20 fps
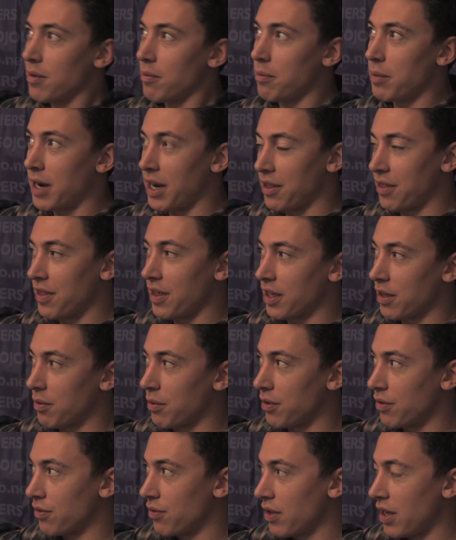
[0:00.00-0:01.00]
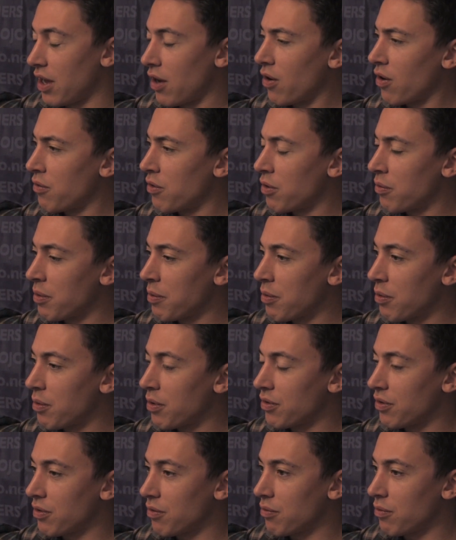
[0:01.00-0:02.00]
But I think it was, or no, maybe it
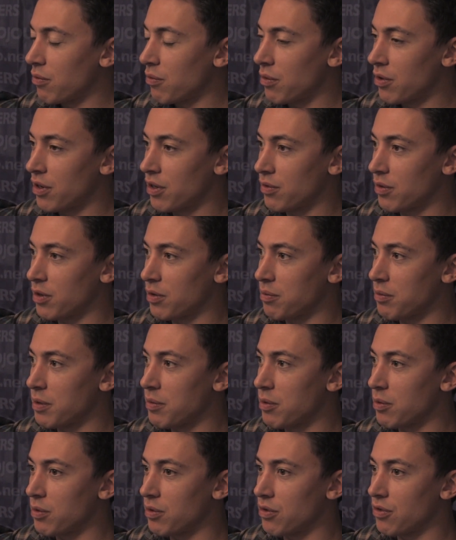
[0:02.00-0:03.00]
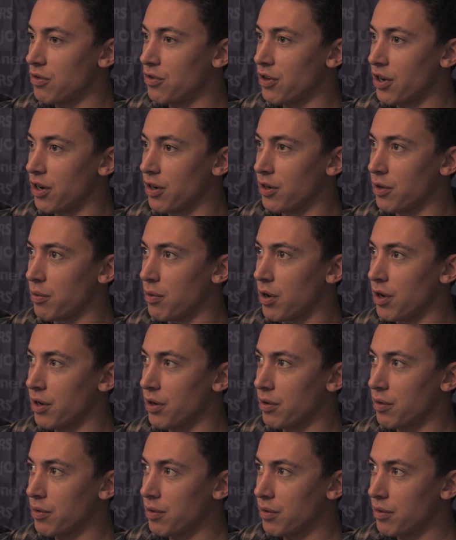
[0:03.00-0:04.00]
wasn't One Day's Wage, maybe it was Charity Water.